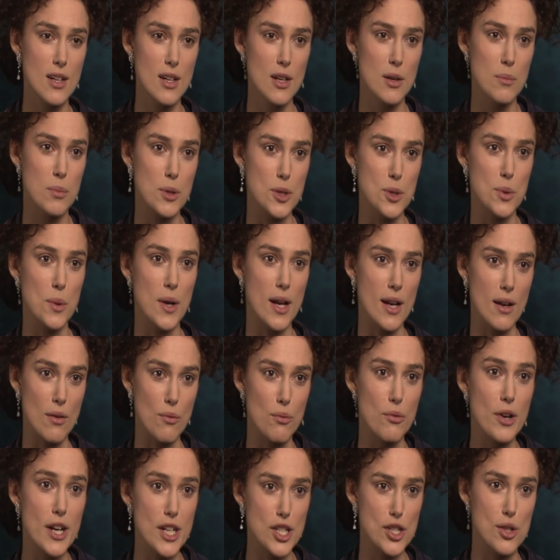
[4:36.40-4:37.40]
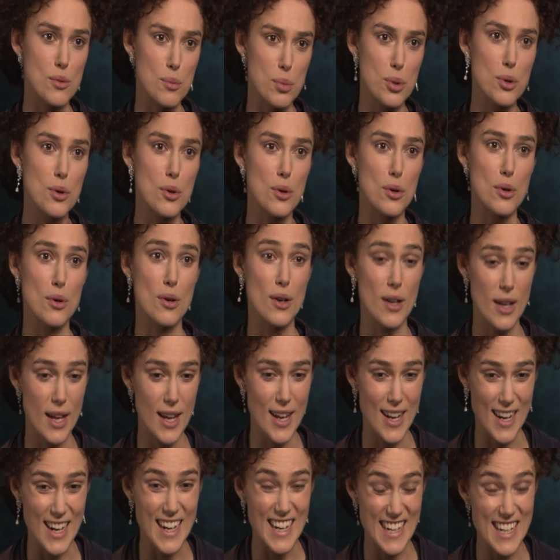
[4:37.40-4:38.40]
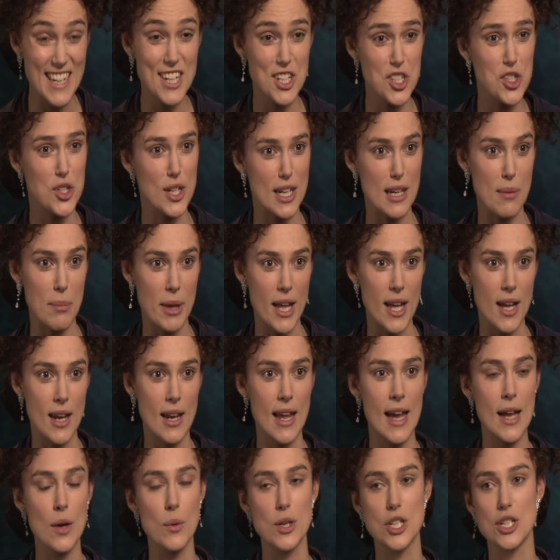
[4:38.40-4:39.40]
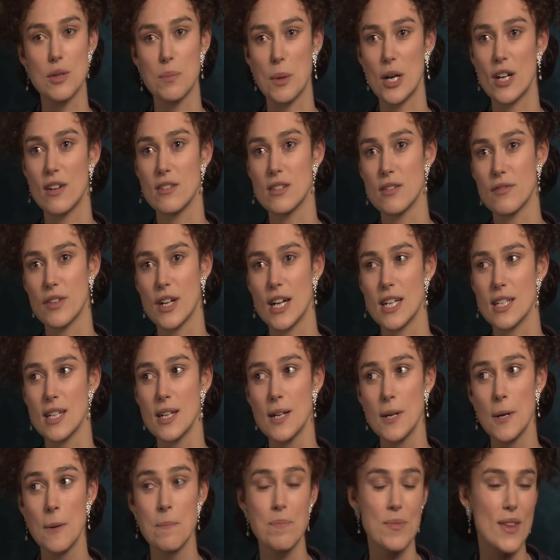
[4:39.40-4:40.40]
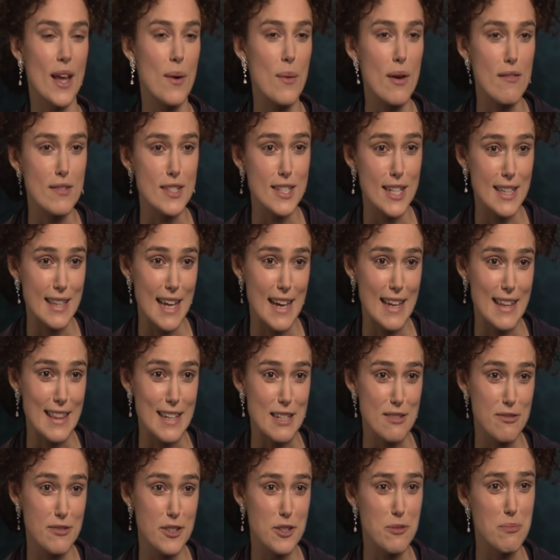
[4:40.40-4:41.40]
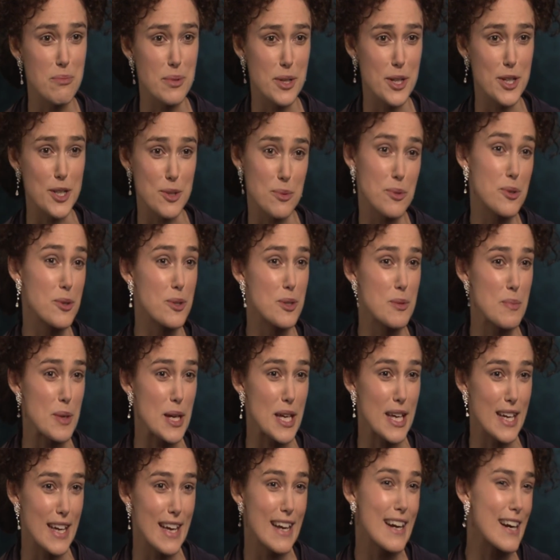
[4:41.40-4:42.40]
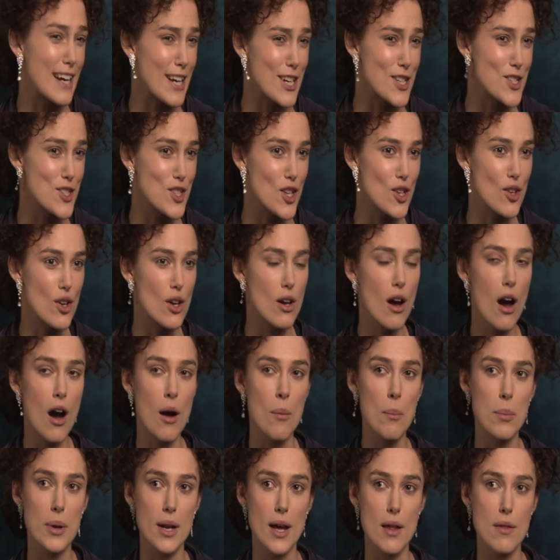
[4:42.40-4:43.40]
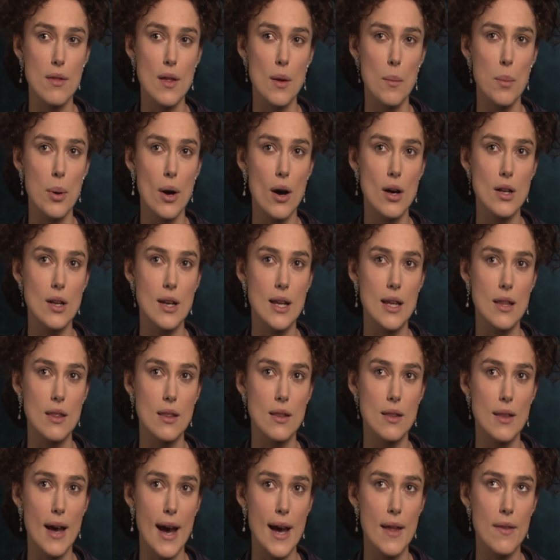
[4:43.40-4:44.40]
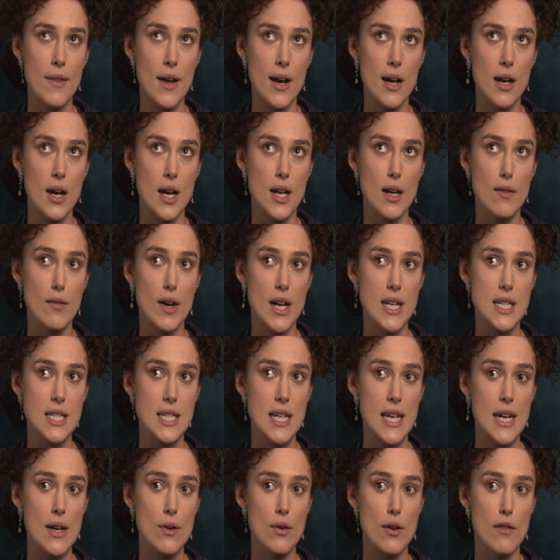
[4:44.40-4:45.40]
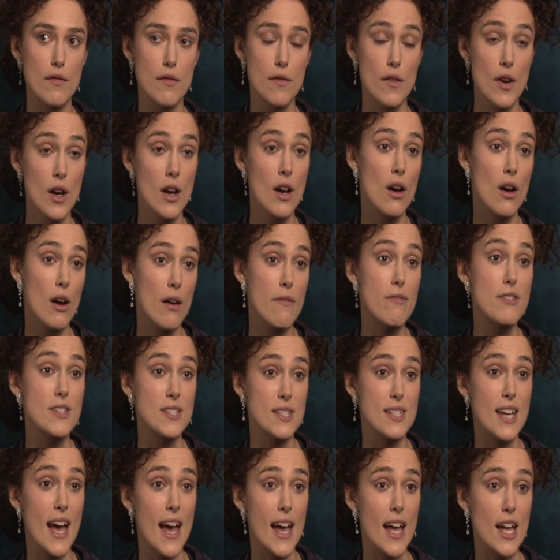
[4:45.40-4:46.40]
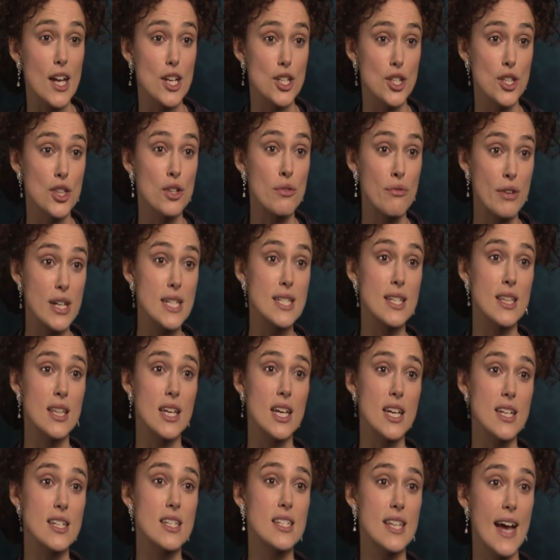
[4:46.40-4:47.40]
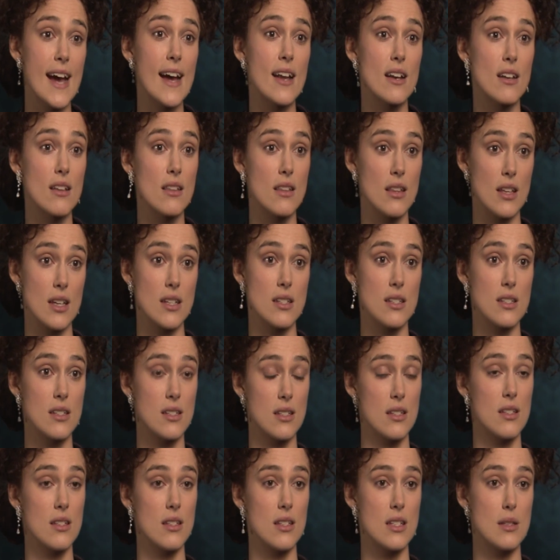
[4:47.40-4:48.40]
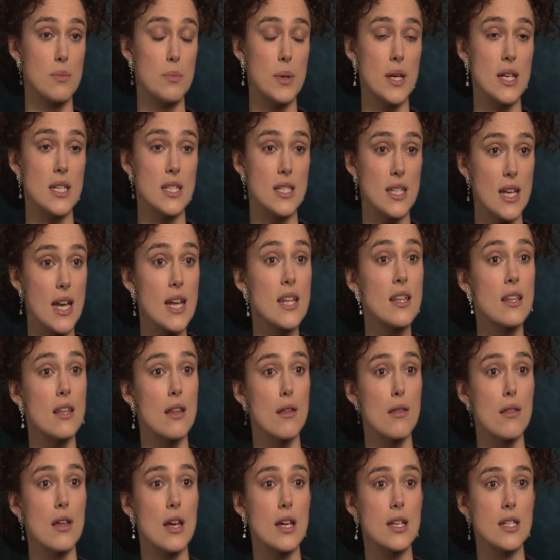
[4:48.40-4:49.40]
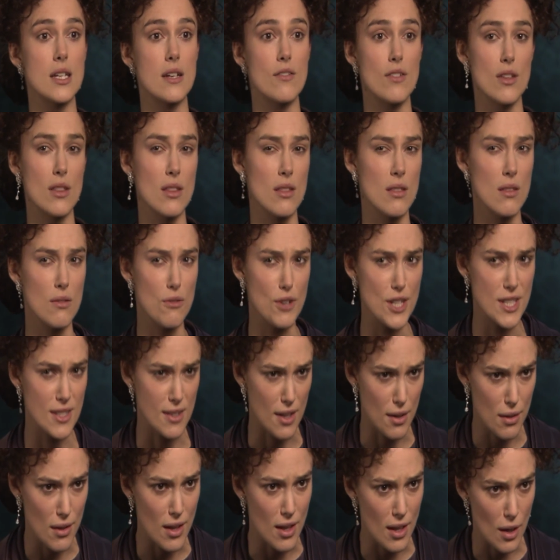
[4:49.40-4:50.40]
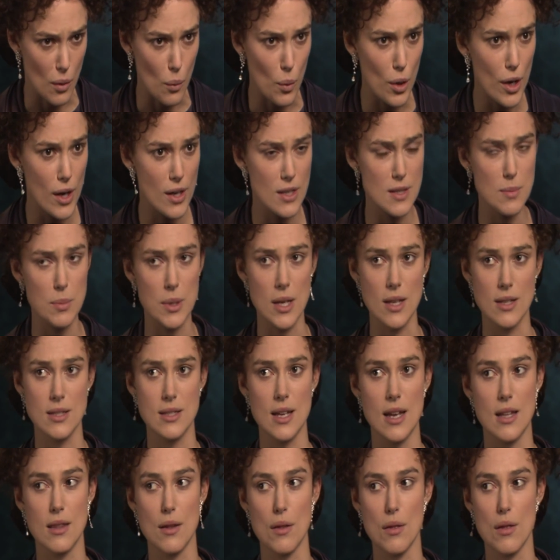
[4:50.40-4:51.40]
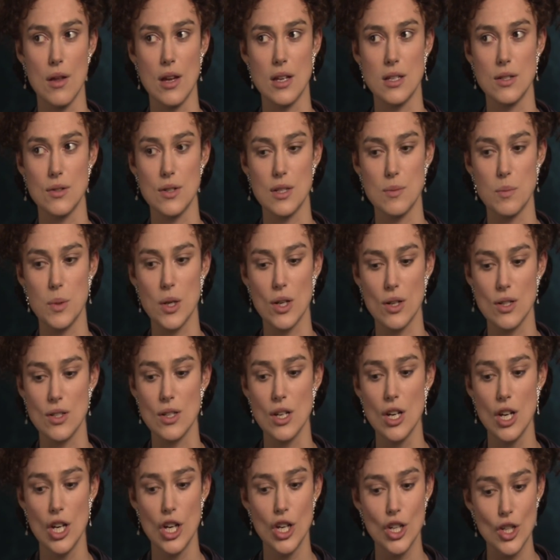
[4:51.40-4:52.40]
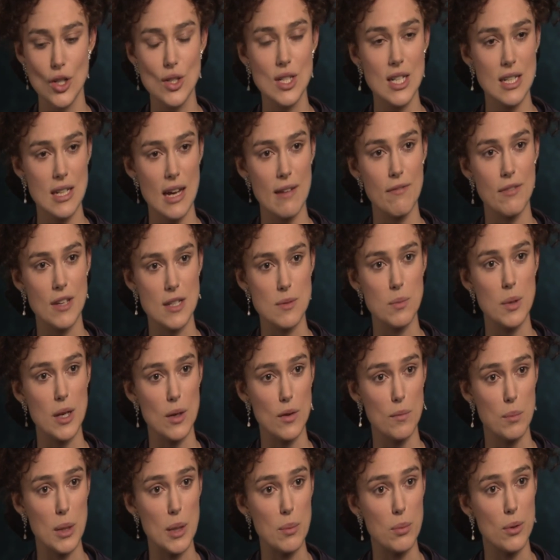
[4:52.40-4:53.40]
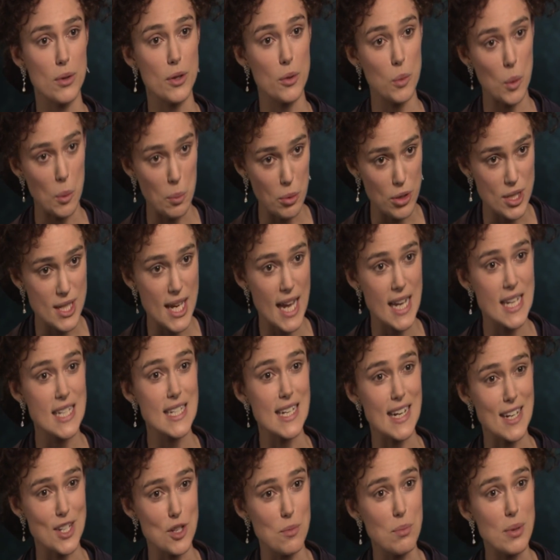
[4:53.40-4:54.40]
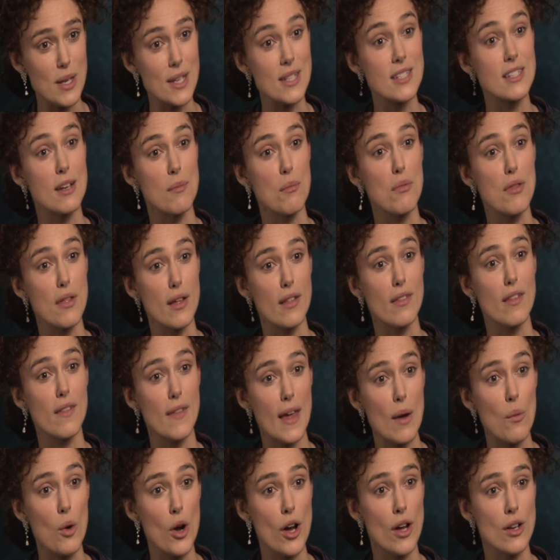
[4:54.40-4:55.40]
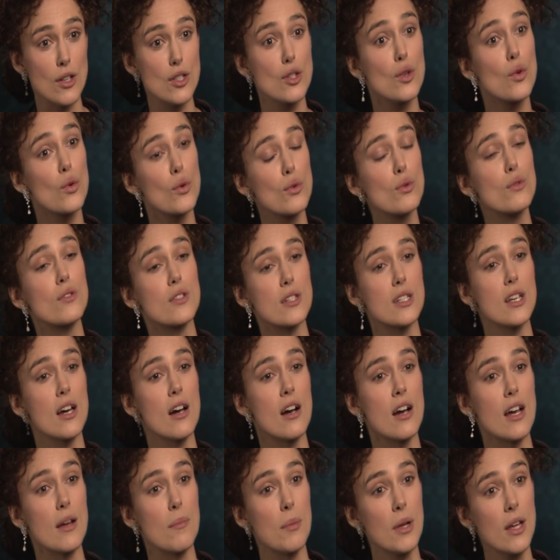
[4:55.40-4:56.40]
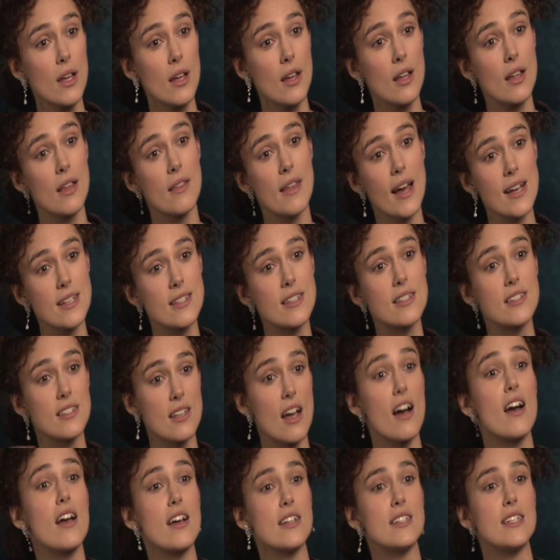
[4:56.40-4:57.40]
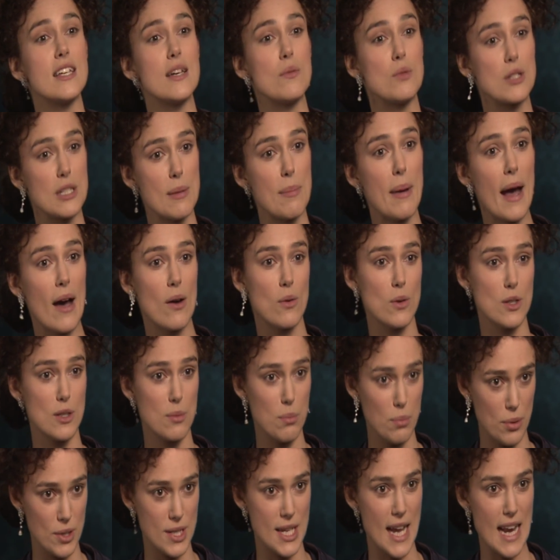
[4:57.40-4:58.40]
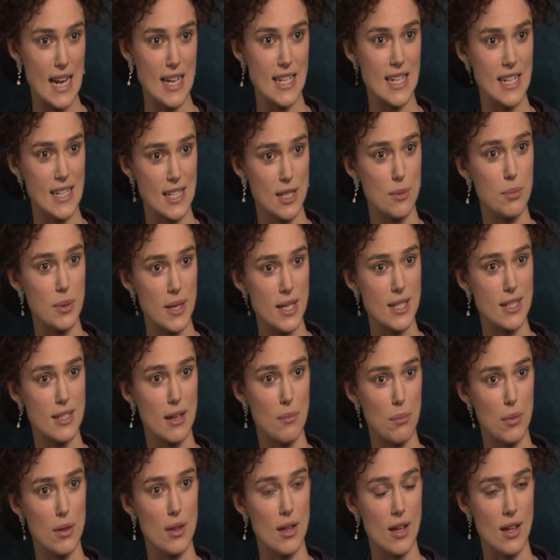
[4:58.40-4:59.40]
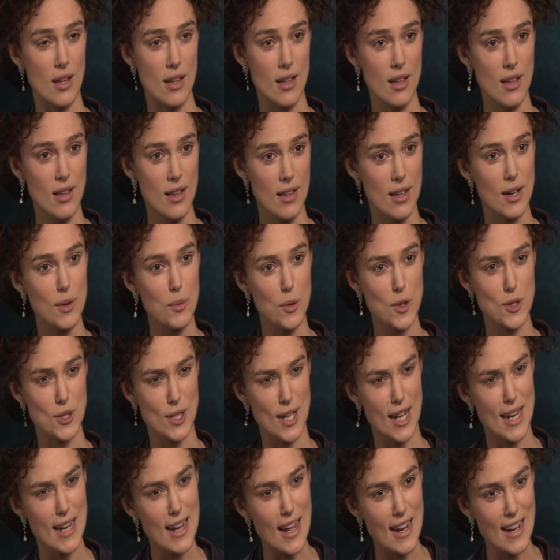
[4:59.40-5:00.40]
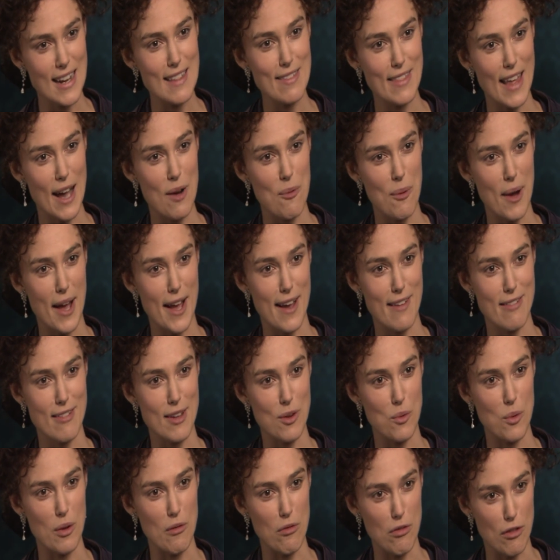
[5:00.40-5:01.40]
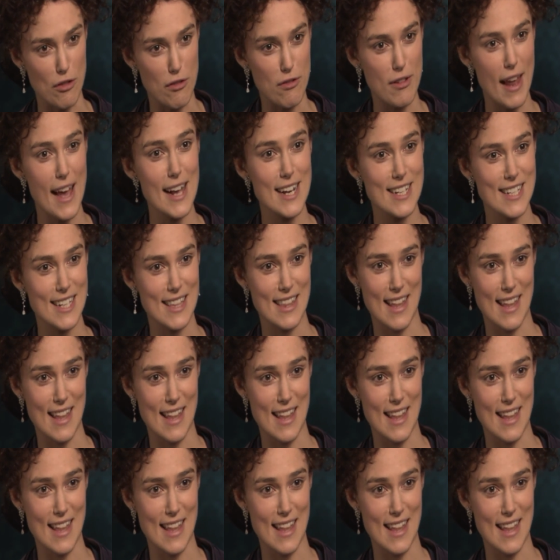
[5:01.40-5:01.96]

between rich and poor, it literally being a language divide. Now, we haven't done that in this film because we're all speaking English, so you can't, but I think partly that kind of idea of the stage, and the reason that he set this piece in the theatre, and the reason I think it works being set in the theatre is because you did have these people that were pretending to be something that they weren't all the time. That society was about pretending to be something that it wasn't, and in that way I think we've reflected